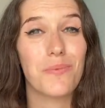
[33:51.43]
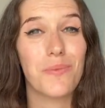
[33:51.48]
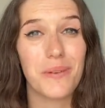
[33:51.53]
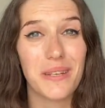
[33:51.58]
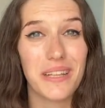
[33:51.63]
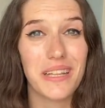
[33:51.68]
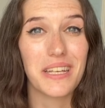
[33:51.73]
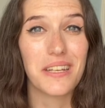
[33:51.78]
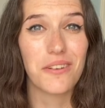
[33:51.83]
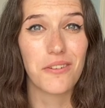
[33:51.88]

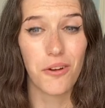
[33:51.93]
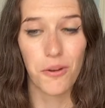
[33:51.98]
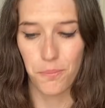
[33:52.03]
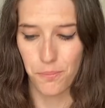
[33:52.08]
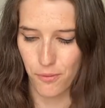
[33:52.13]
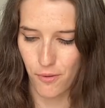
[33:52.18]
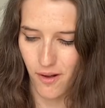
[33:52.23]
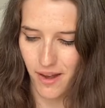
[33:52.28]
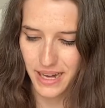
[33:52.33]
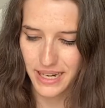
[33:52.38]
really good
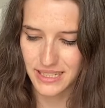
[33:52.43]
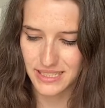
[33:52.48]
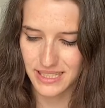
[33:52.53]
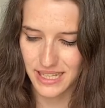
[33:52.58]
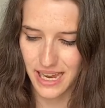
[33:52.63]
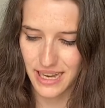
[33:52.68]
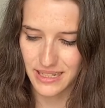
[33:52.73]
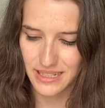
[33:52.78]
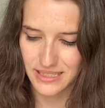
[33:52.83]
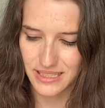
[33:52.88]
price
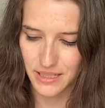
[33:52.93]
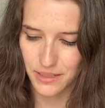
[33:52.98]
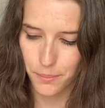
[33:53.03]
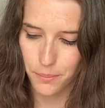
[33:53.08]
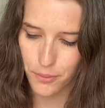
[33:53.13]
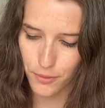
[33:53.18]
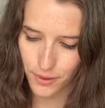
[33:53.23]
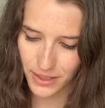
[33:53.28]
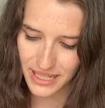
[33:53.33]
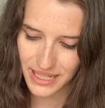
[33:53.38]
and it's in a
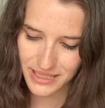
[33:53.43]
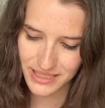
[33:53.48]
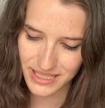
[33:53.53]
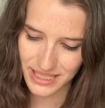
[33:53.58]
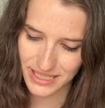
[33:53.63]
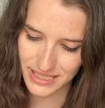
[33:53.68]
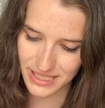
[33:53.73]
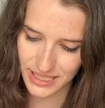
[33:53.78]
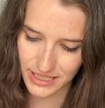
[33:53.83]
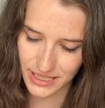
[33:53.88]
pretty
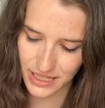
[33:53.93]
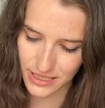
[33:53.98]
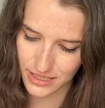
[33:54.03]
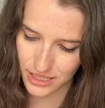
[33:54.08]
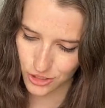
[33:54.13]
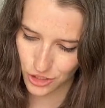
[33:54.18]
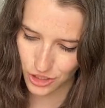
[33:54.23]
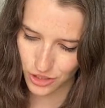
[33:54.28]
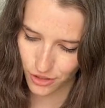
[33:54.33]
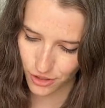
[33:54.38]
decent condition.